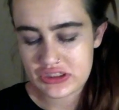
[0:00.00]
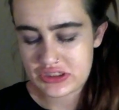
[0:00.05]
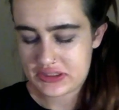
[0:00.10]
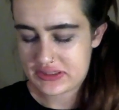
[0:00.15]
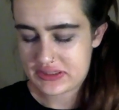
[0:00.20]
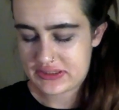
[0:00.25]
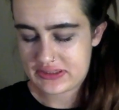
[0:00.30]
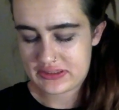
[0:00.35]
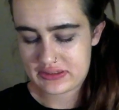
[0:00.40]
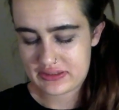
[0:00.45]

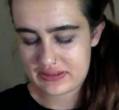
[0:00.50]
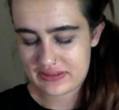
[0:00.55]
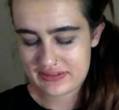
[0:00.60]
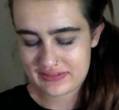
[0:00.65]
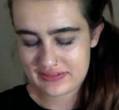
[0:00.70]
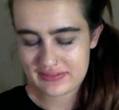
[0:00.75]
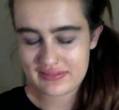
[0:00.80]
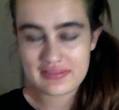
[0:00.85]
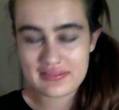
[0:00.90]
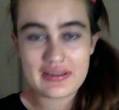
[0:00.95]
just
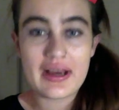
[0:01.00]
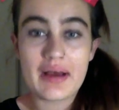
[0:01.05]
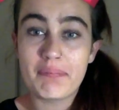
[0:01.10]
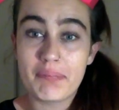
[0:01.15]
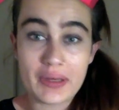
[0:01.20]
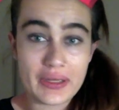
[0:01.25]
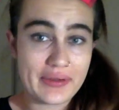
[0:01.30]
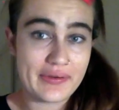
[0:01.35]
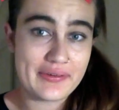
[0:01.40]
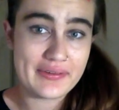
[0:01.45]
a
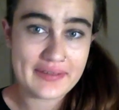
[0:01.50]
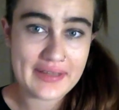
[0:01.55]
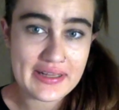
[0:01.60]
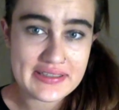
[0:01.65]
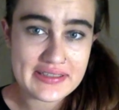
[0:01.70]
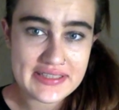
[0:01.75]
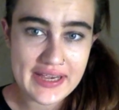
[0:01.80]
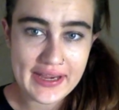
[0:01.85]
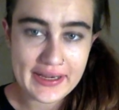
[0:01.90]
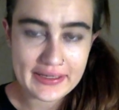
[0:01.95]
blur
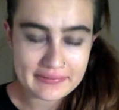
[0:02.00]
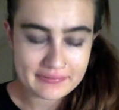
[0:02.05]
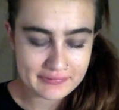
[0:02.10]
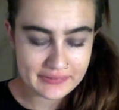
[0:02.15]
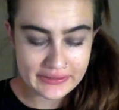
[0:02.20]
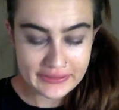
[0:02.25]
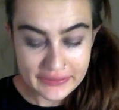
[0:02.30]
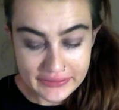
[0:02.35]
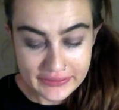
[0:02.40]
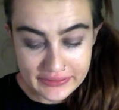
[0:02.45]
that day,
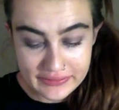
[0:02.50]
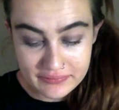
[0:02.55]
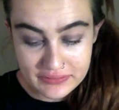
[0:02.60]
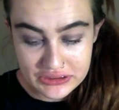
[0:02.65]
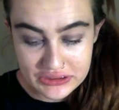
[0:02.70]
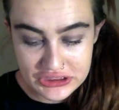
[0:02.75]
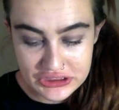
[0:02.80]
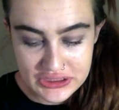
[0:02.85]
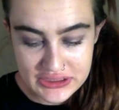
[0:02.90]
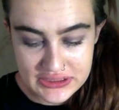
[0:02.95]
really. It
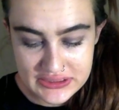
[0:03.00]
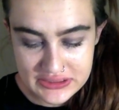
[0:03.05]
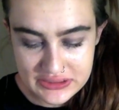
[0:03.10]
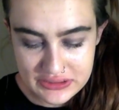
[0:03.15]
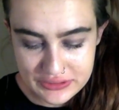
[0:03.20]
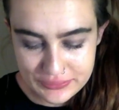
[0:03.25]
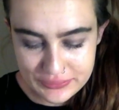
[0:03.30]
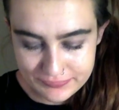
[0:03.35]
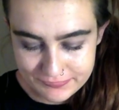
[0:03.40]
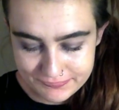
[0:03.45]
was
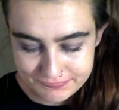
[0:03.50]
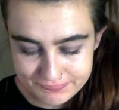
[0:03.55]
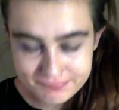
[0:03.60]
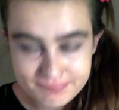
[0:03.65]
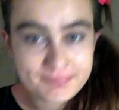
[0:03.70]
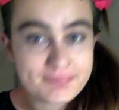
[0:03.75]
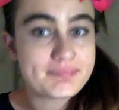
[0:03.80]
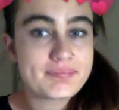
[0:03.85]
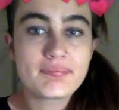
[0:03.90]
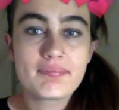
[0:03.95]
just
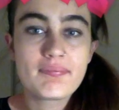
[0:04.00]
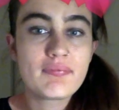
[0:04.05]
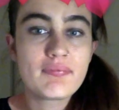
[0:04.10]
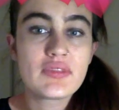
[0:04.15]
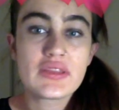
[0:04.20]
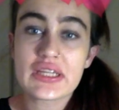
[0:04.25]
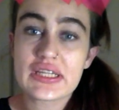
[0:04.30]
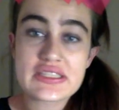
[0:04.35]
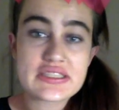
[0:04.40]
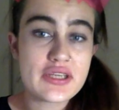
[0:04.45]

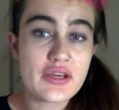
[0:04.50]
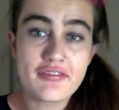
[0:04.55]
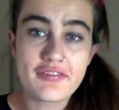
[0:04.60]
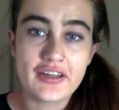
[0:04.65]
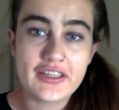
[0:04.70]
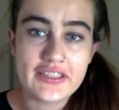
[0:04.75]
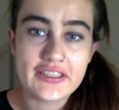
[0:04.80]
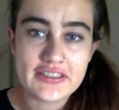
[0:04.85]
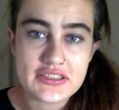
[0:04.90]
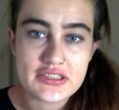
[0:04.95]
so
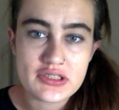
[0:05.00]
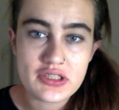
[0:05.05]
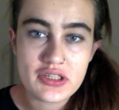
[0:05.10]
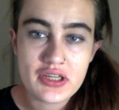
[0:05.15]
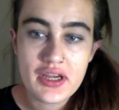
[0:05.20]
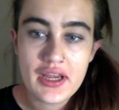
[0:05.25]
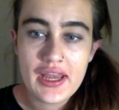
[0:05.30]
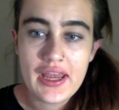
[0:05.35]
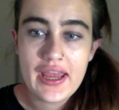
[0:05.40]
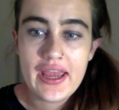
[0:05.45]
fast.
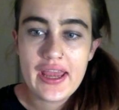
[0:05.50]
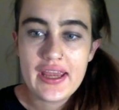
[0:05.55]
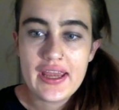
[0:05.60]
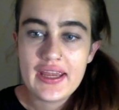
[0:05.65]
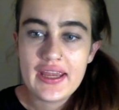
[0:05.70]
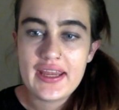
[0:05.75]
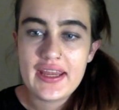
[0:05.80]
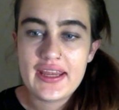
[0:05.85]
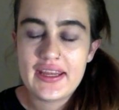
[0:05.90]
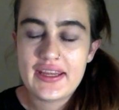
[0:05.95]

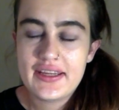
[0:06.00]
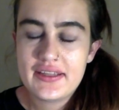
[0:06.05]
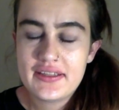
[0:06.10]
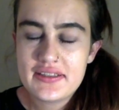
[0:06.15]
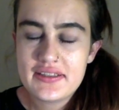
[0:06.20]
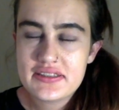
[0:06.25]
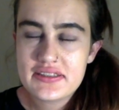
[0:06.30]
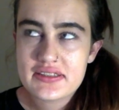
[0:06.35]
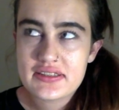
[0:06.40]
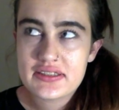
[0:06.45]

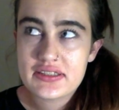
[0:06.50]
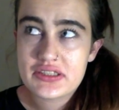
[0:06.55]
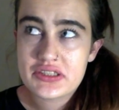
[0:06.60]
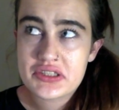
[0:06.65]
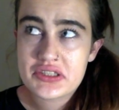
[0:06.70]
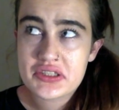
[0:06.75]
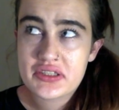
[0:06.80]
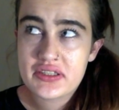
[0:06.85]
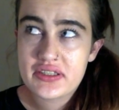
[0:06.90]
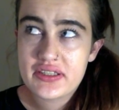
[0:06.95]
And
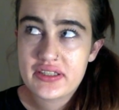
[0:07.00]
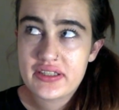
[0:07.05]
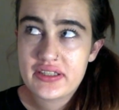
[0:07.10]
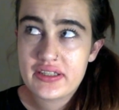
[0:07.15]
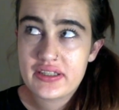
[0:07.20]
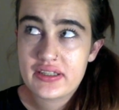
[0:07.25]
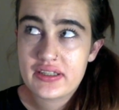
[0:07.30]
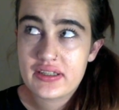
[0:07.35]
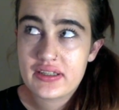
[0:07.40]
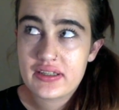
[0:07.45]

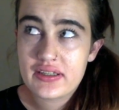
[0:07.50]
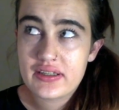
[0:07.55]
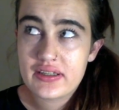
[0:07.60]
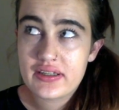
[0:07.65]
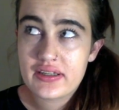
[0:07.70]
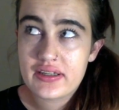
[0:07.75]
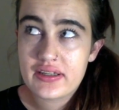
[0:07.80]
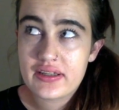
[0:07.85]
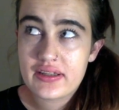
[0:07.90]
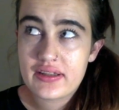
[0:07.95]
literally,
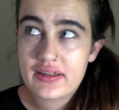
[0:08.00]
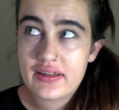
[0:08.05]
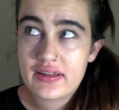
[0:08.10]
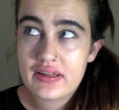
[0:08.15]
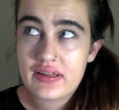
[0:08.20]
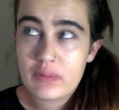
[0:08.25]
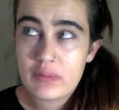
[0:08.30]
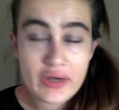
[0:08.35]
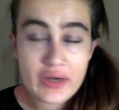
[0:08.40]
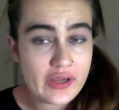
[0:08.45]

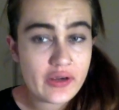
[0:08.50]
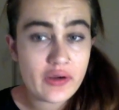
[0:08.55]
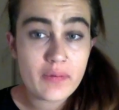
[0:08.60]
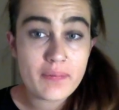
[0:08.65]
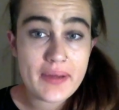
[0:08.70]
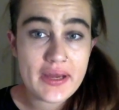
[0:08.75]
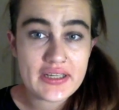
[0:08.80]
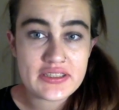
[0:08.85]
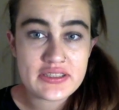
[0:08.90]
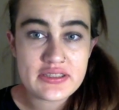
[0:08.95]
when I got
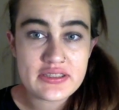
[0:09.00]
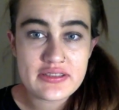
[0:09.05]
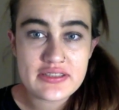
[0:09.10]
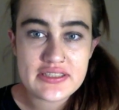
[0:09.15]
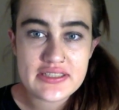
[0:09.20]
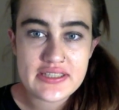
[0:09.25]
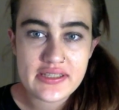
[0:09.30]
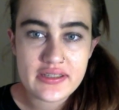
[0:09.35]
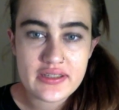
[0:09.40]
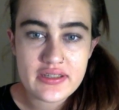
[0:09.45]
back to New
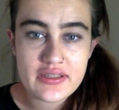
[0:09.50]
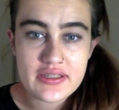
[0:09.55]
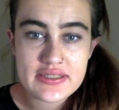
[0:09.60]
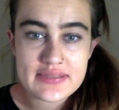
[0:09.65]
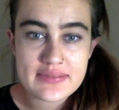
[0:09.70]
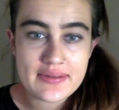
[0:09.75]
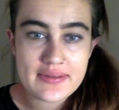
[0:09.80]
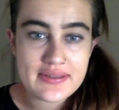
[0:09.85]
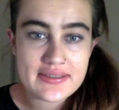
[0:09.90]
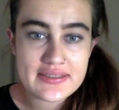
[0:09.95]
Zealand
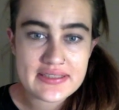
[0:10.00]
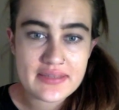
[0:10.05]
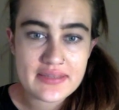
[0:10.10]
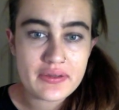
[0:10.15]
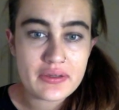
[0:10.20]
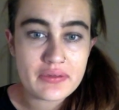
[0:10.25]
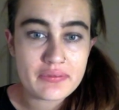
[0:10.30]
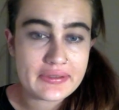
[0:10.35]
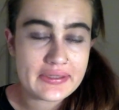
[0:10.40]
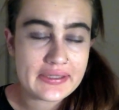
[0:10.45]
is when
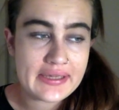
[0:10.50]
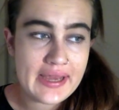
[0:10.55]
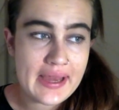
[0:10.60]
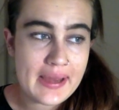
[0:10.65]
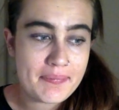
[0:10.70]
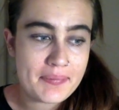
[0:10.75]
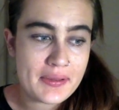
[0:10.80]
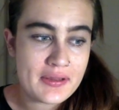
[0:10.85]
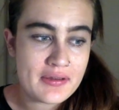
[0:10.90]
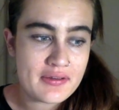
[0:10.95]
something really
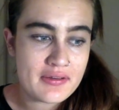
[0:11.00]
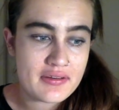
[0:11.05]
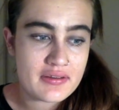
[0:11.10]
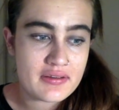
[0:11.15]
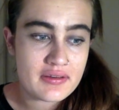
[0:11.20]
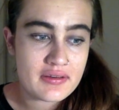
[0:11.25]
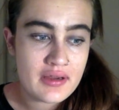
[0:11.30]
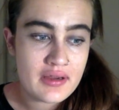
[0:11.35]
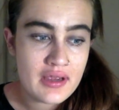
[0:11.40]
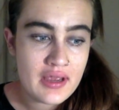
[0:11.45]
happened, and